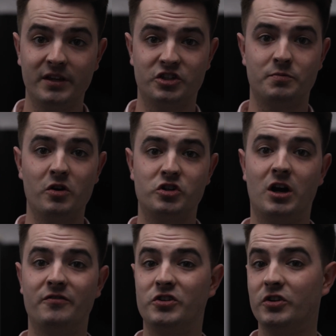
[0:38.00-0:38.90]
The smoke
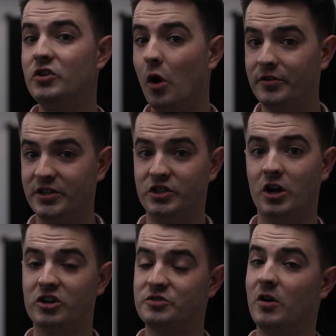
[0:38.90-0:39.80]
shaft should not
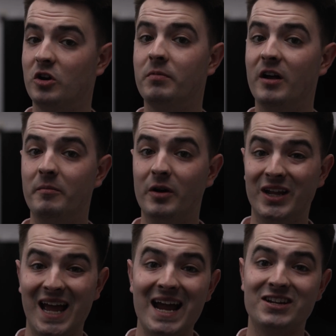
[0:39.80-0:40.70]
discharge smoke by the
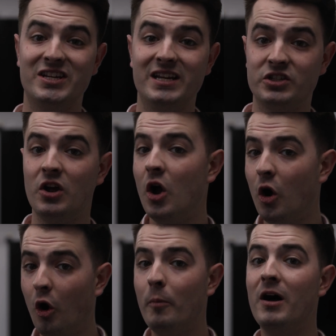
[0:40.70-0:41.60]
building exits
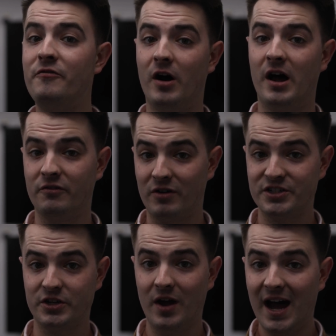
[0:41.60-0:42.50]
or by fire and
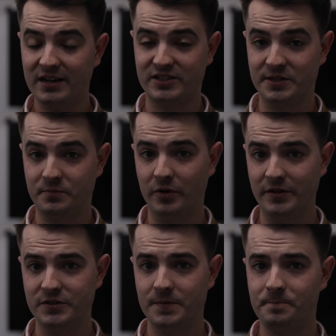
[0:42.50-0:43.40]
rescue access
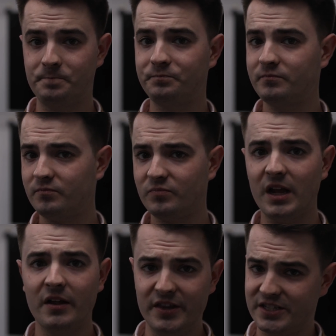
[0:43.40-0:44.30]
points.
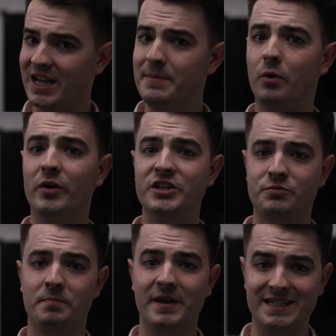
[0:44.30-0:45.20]
This same point is
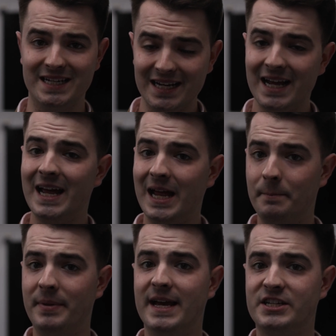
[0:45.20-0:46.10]
repeated
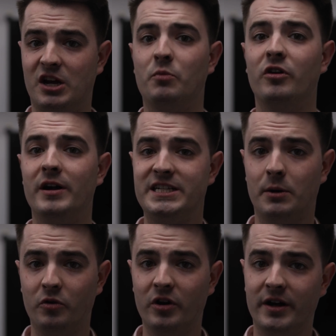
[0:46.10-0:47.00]
in BS
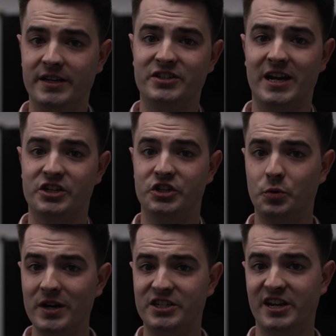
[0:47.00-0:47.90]
9999, section
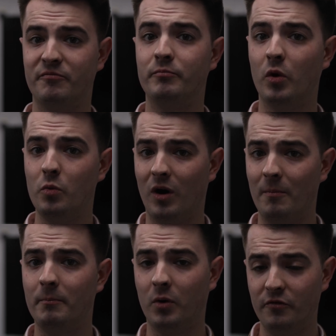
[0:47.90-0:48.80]

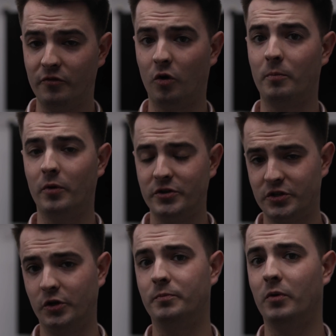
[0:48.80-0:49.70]

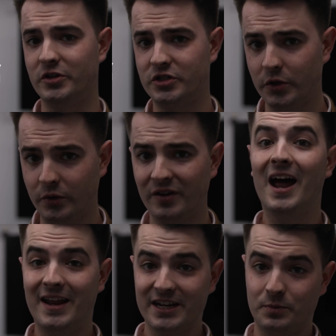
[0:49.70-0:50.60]
27.1.4.2.2.
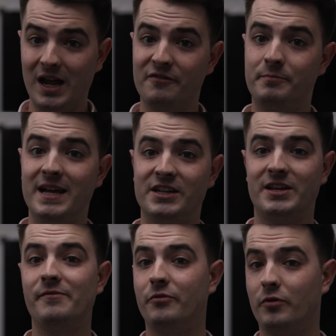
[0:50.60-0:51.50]
Next we have BS
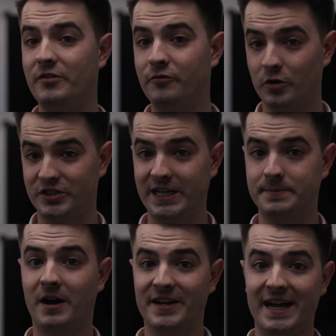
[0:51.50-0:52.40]
7346,
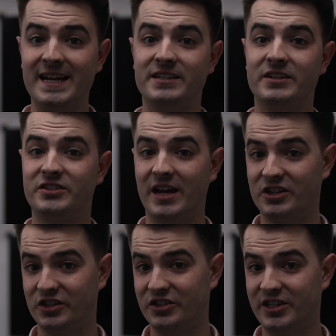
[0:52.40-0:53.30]
part 8,
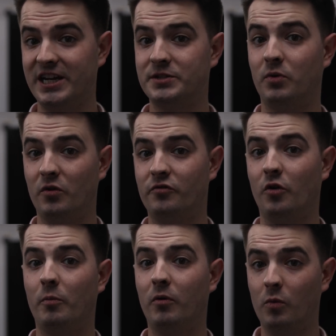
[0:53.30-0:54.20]
section
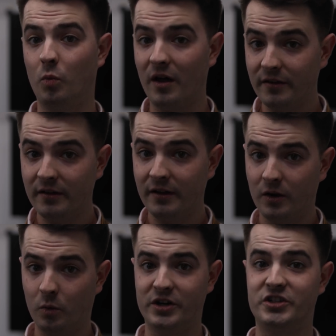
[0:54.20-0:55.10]
6.4.1,
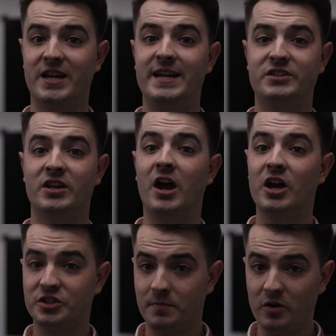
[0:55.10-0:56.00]
which states,
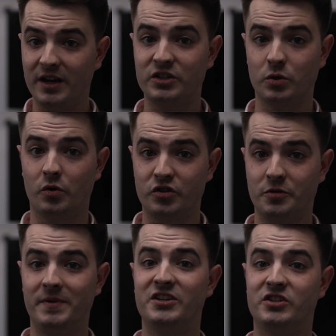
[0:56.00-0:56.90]
smoke exhaust
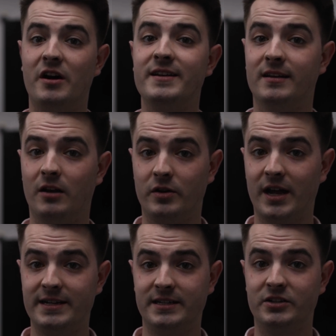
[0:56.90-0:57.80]
should be designed and
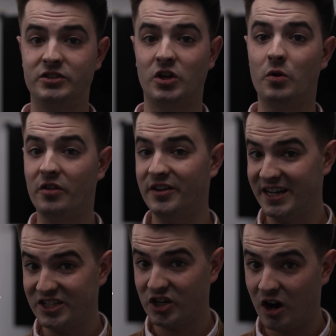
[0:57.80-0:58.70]
located so that the
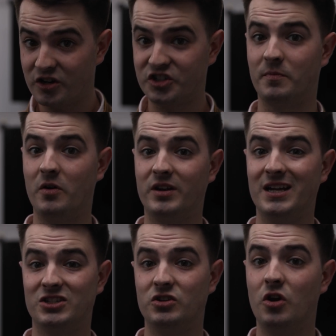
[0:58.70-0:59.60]
discharge smoke
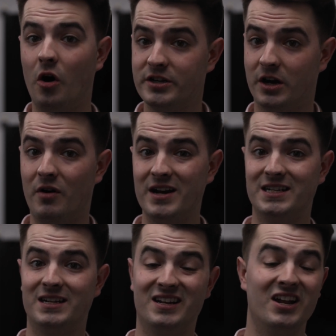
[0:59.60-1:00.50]
is not
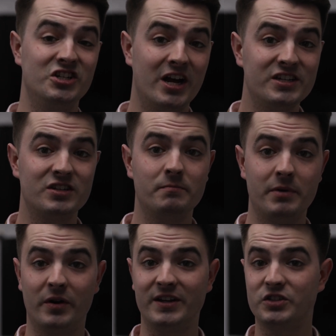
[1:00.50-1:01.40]
directed at adjacent building